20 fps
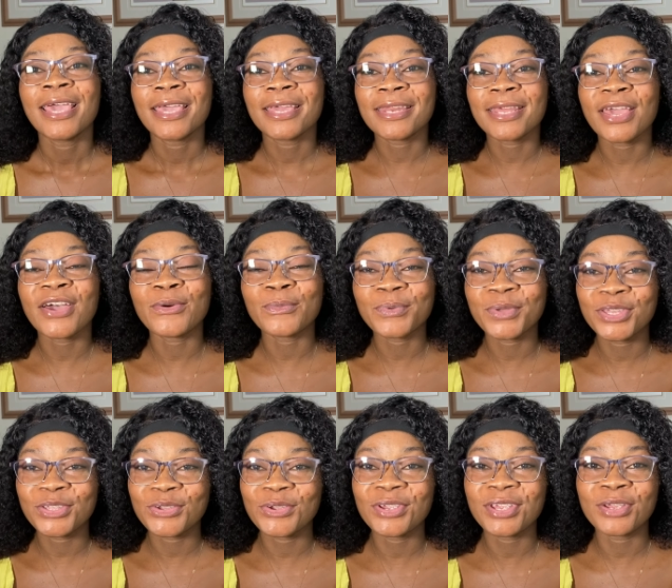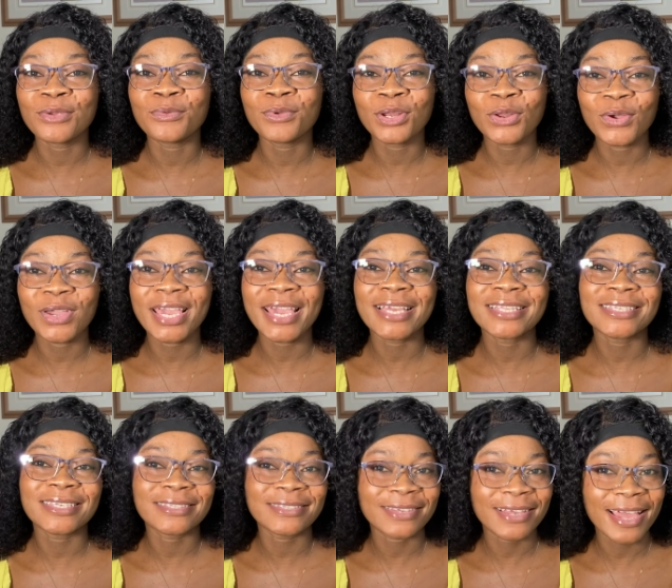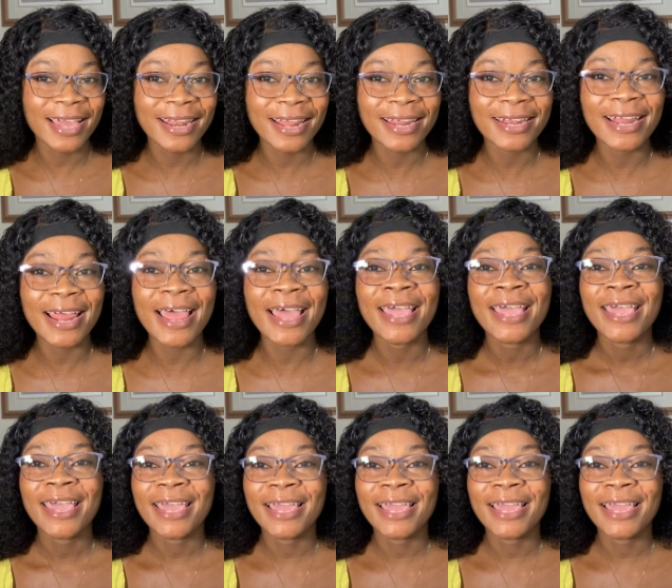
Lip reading: in helping you in relocating to Canada